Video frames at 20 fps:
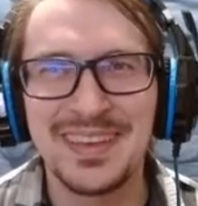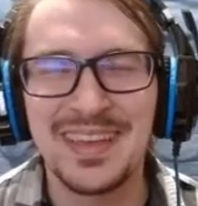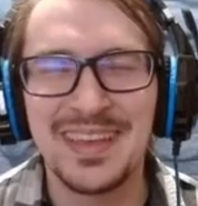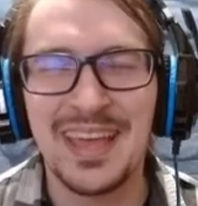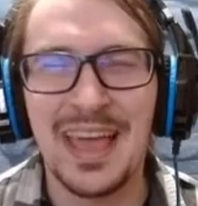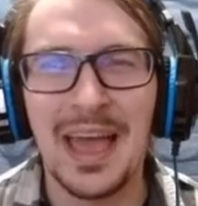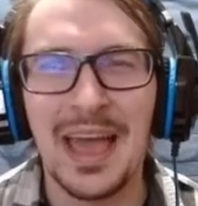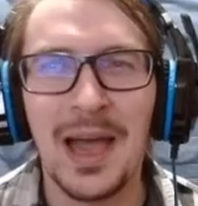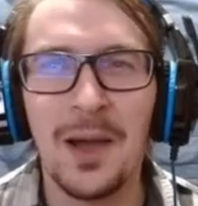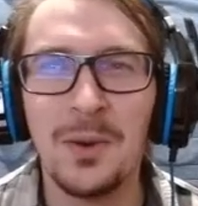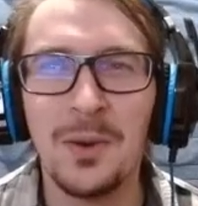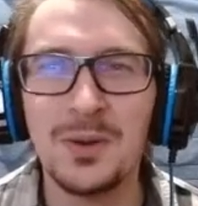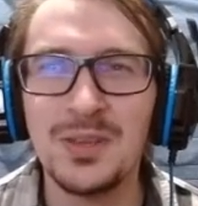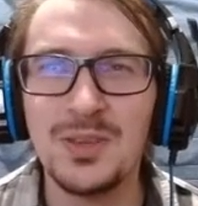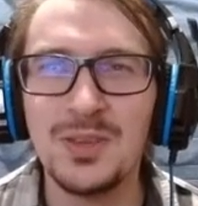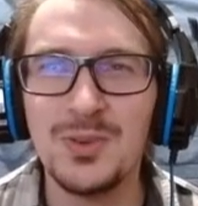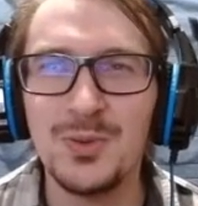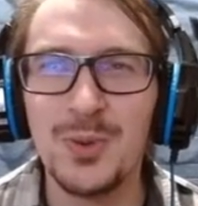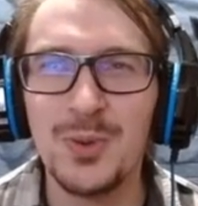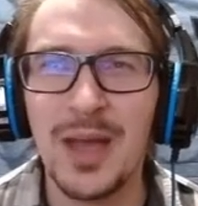How do
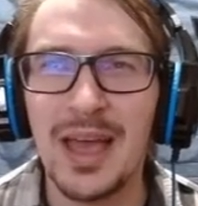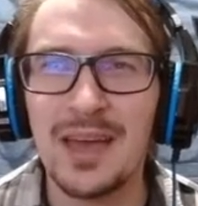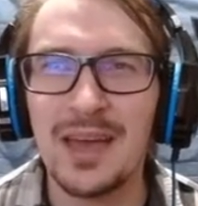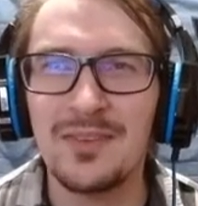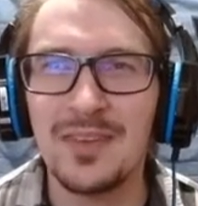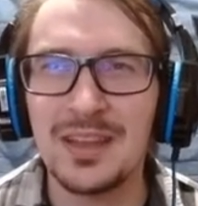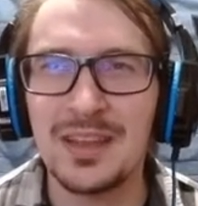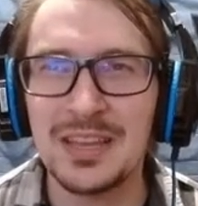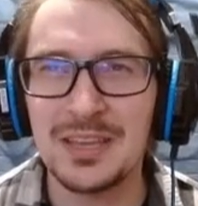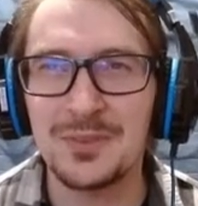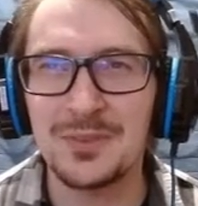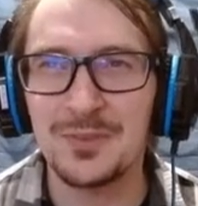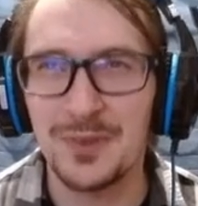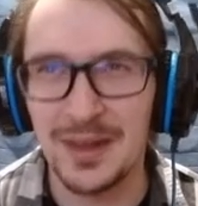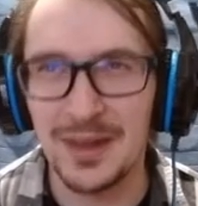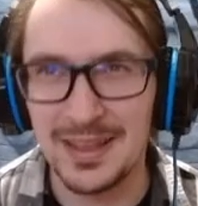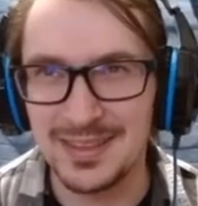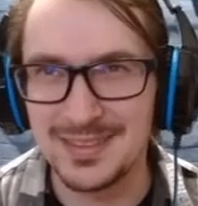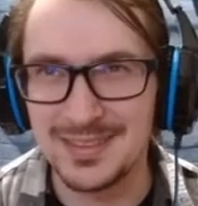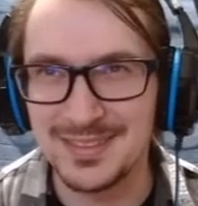you have any
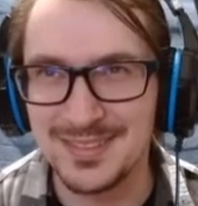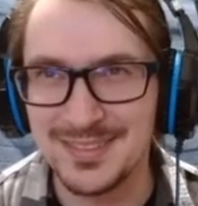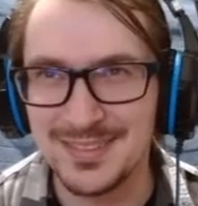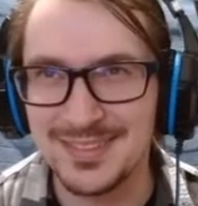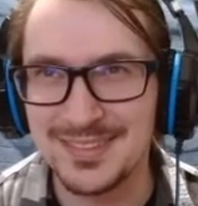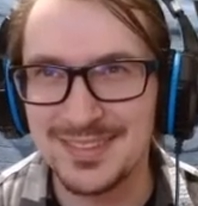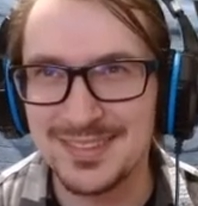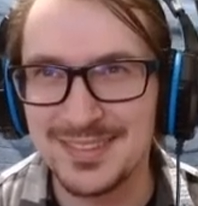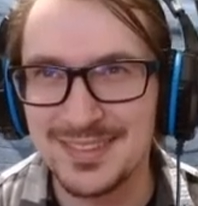friends?